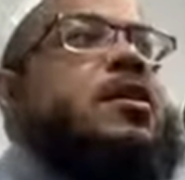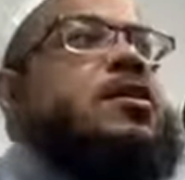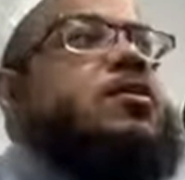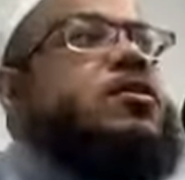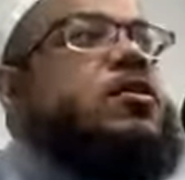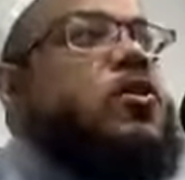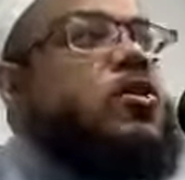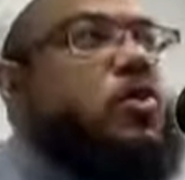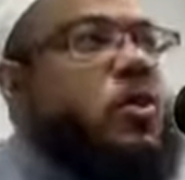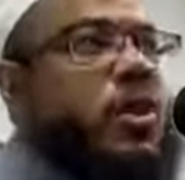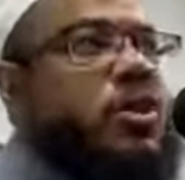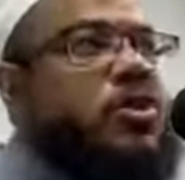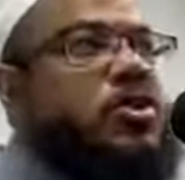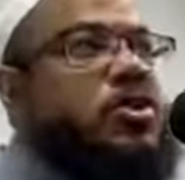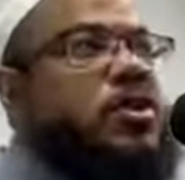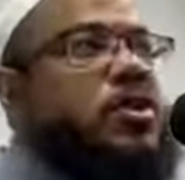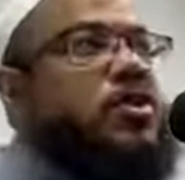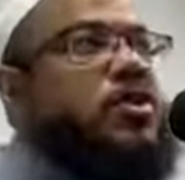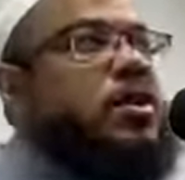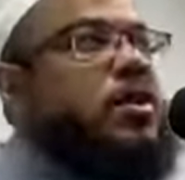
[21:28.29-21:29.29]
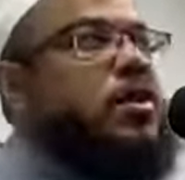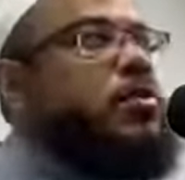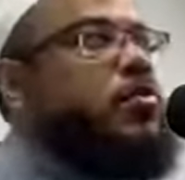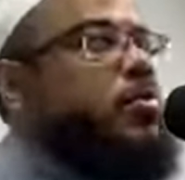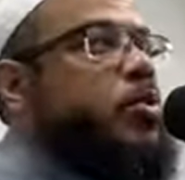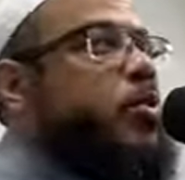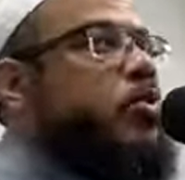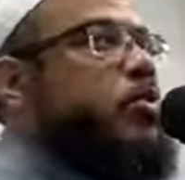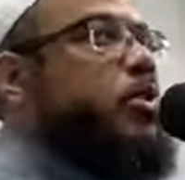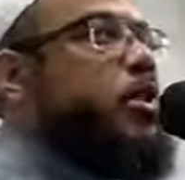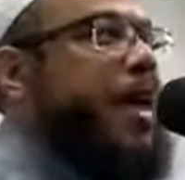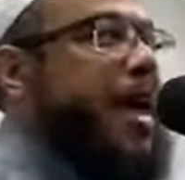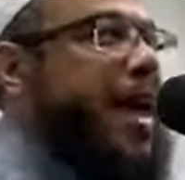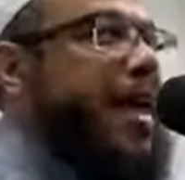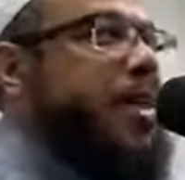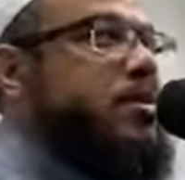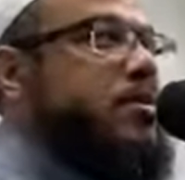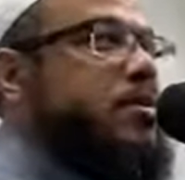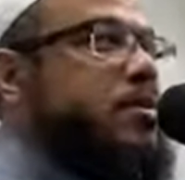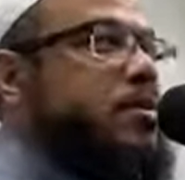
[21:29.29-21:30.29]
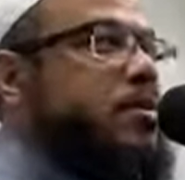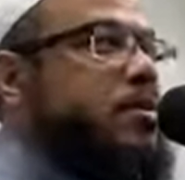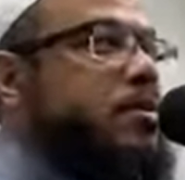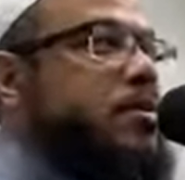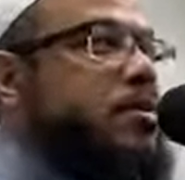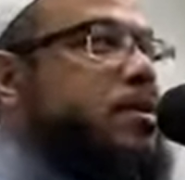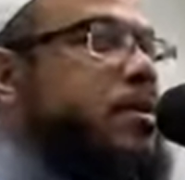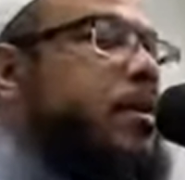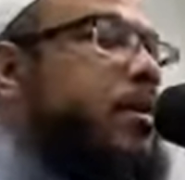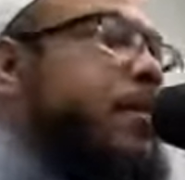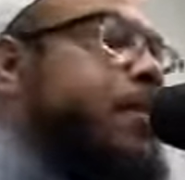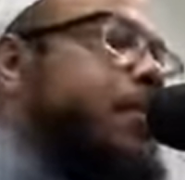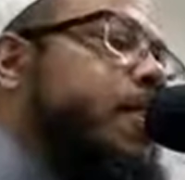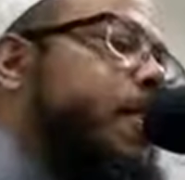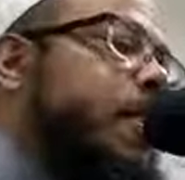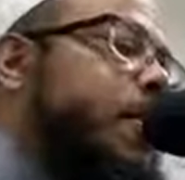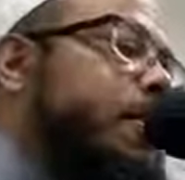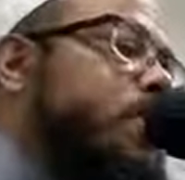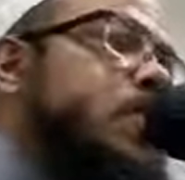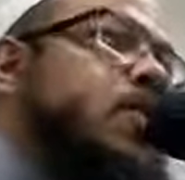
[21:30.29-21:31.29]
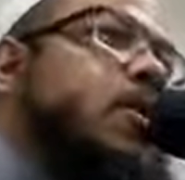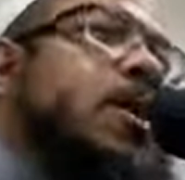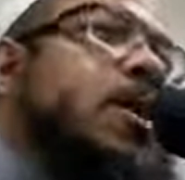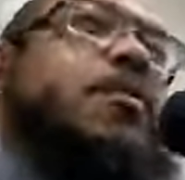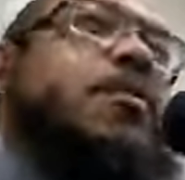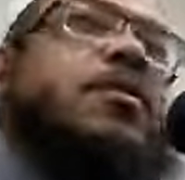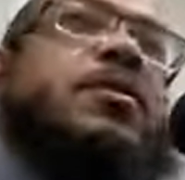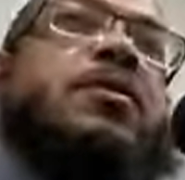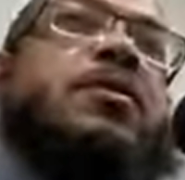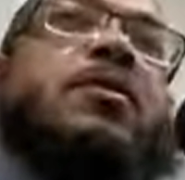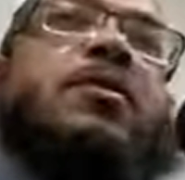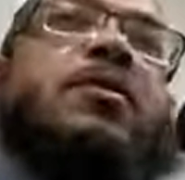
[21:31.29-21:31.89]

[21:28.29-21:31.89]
to the questions that the person asks. And so Amr.